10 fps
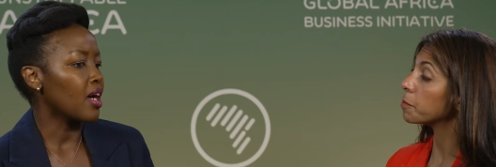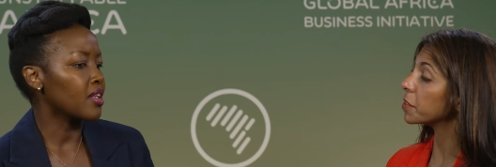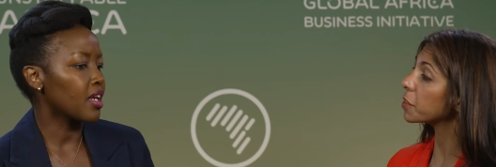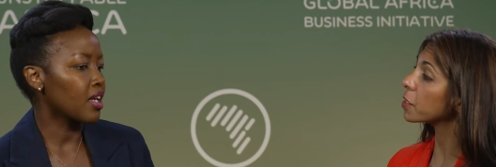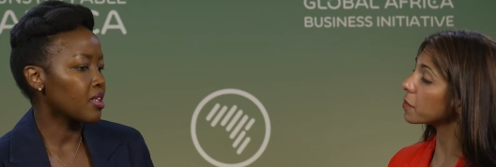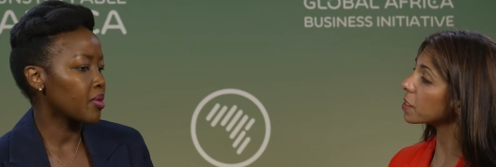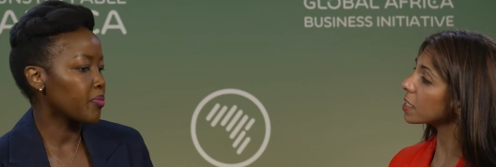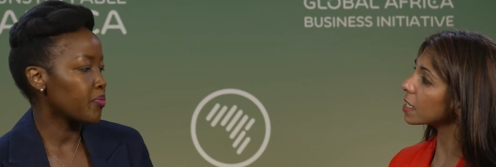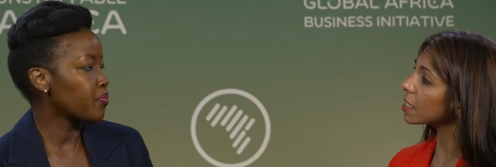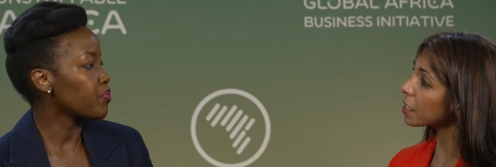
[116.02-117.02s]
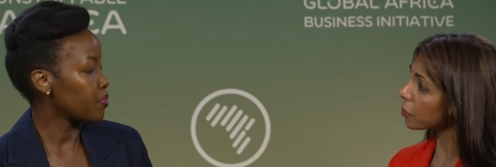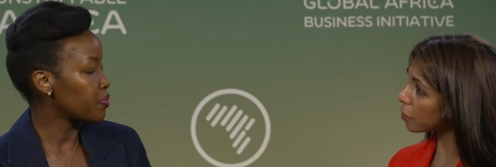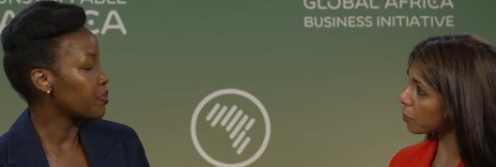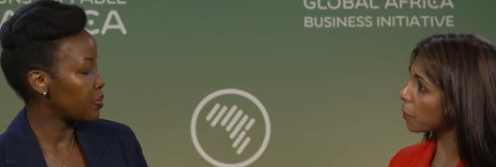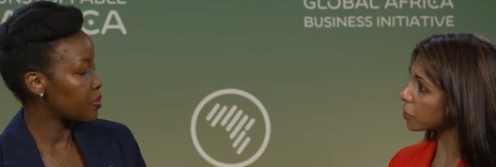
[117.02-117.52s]
Speaker 1: the, the other the,
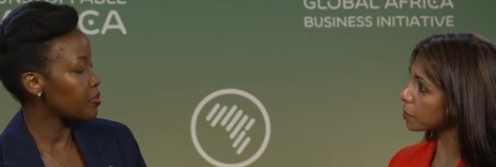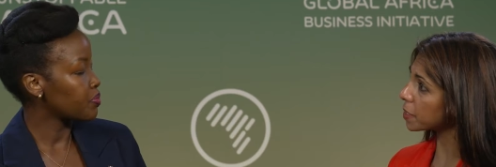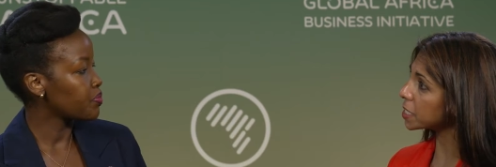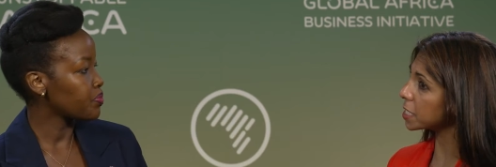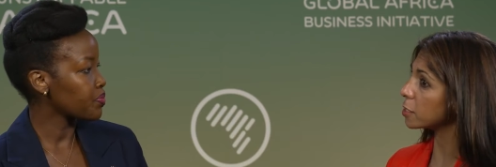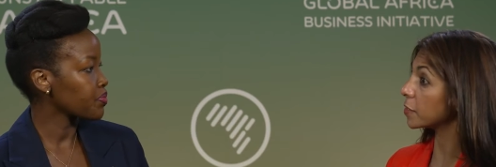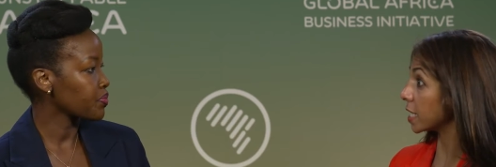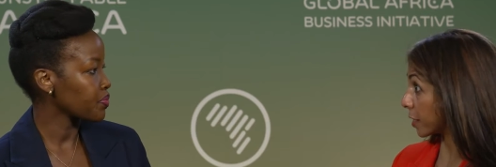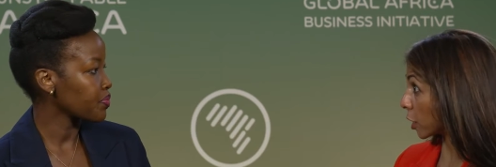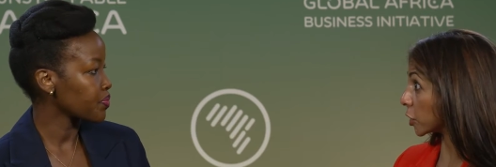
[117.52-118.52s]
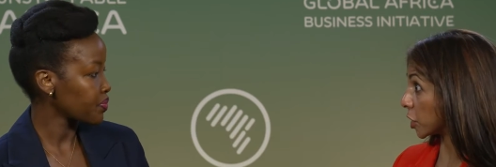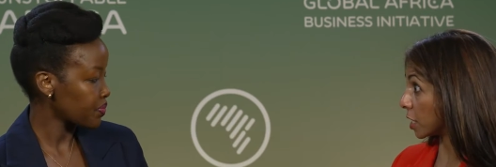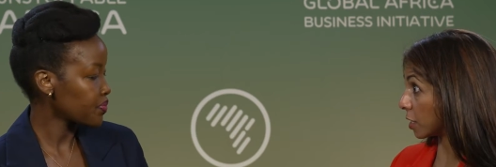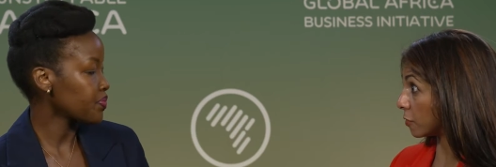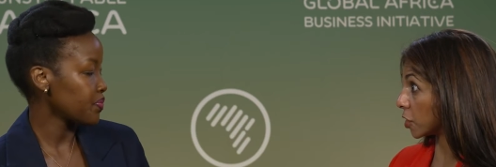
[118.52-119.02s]
the, the, possibilities for
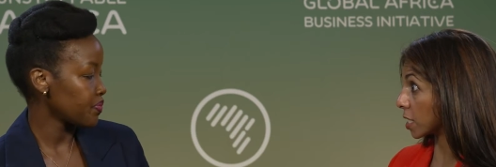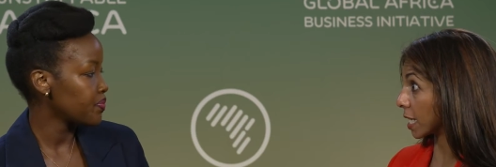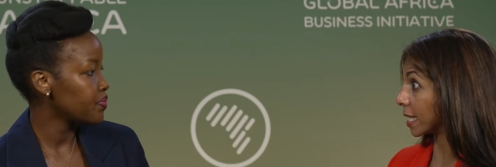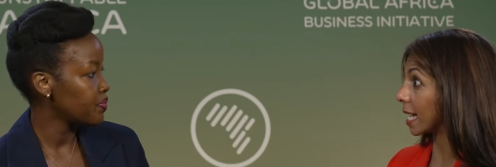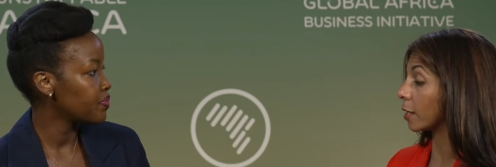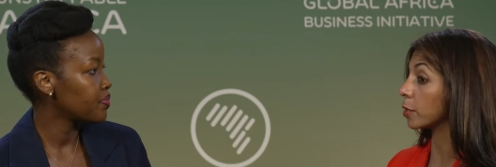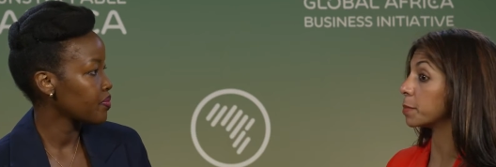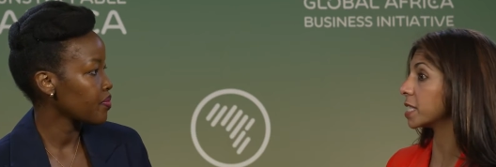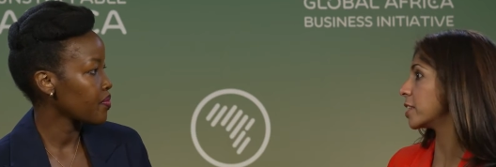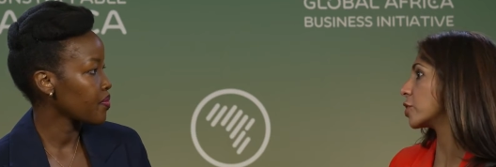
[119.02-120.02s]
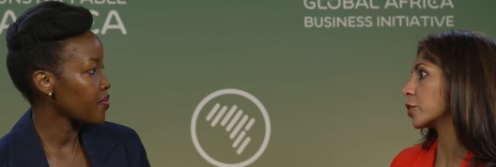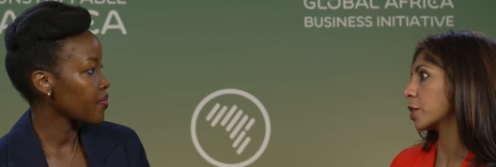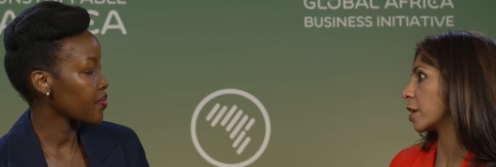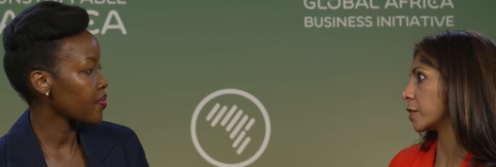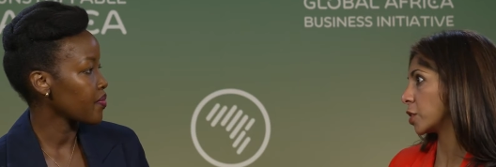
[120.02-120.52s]
technology that you've just laid out, the
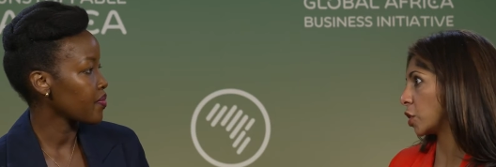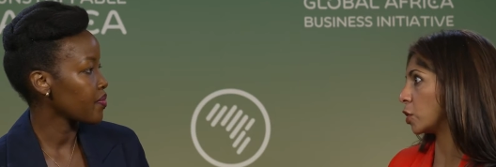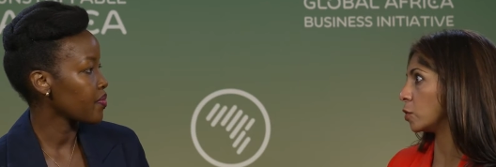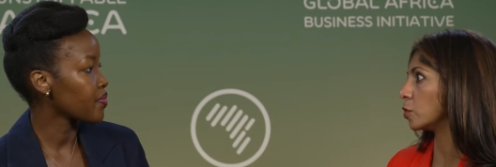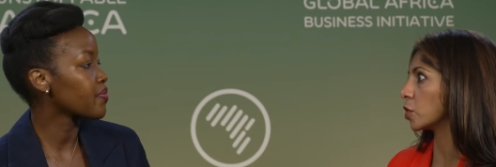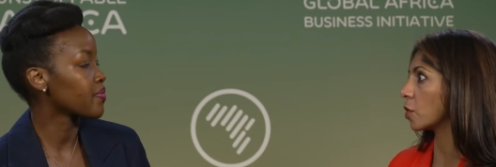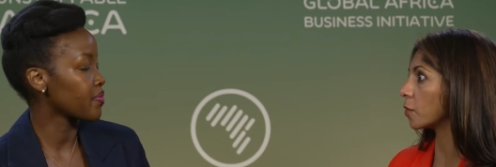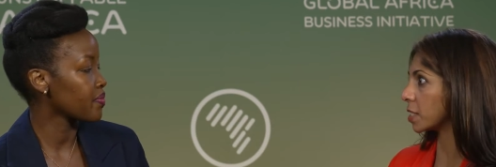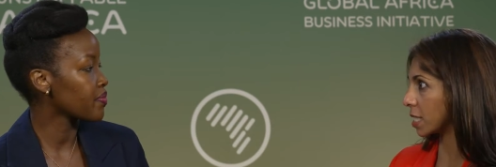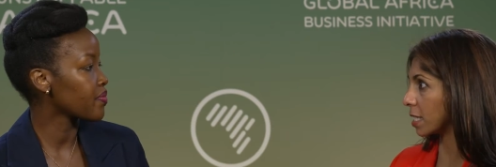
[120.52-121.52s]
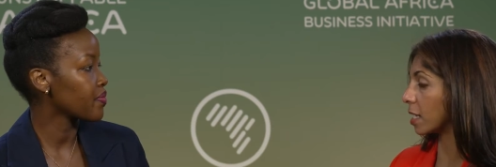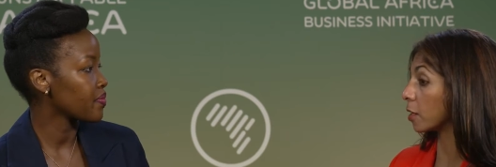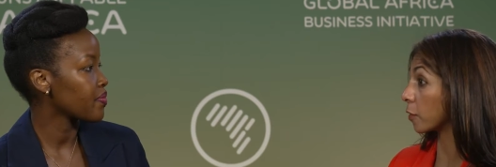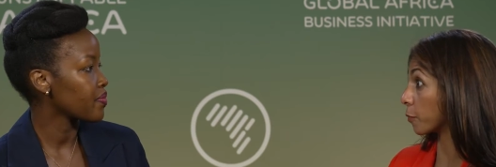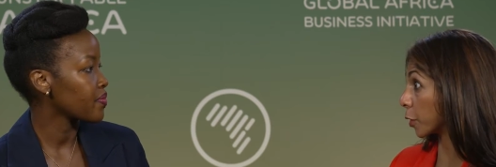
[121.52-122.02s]
potential there is huge, and mm -hmm. obviously
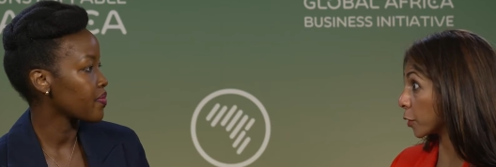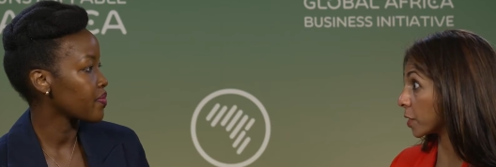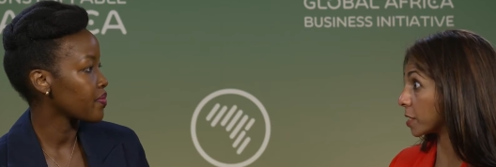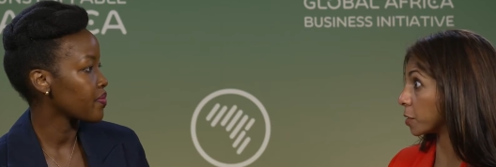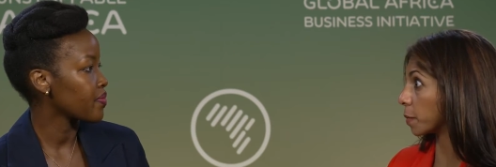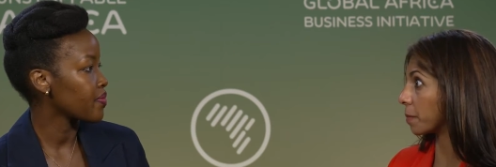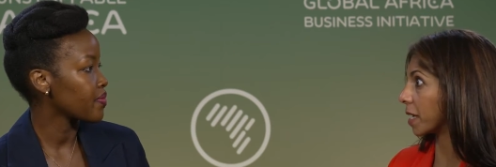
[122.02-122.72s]
a lot of progress has been